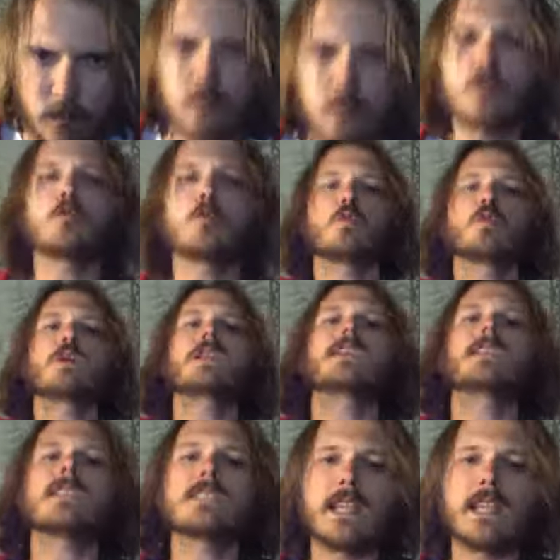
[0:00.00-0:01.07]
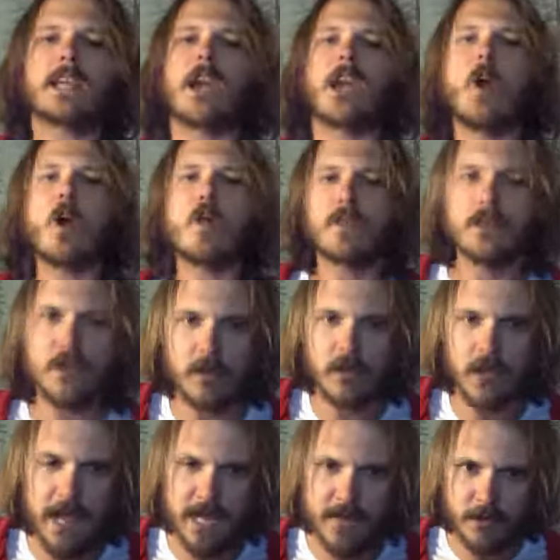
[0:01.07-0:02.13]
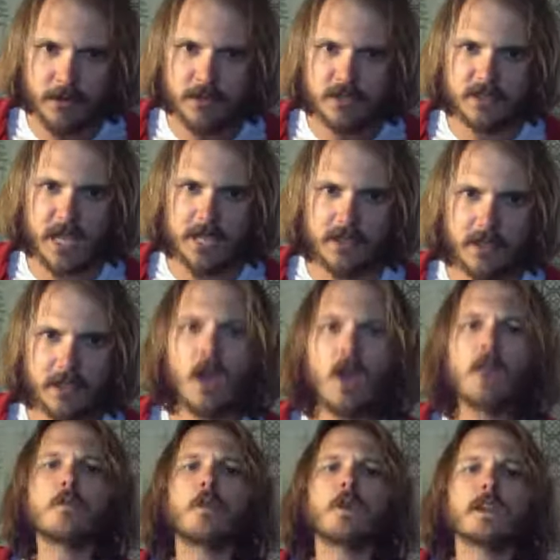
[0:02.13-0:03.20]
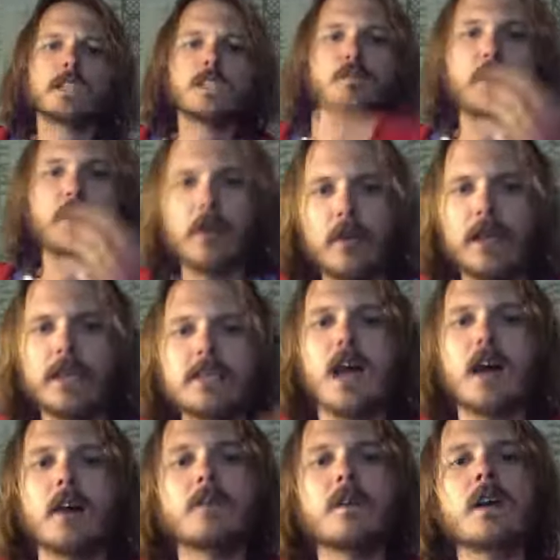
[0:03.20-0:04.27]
willingness to let go of a certain kind of understanding for an experience of